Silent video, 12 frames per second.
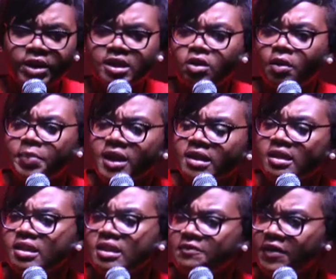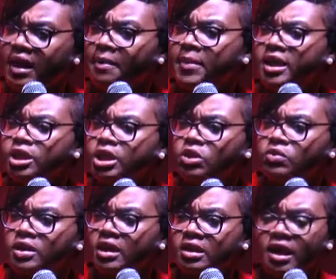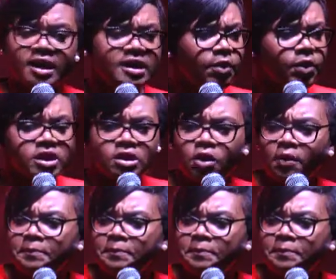was no business development unit. There was no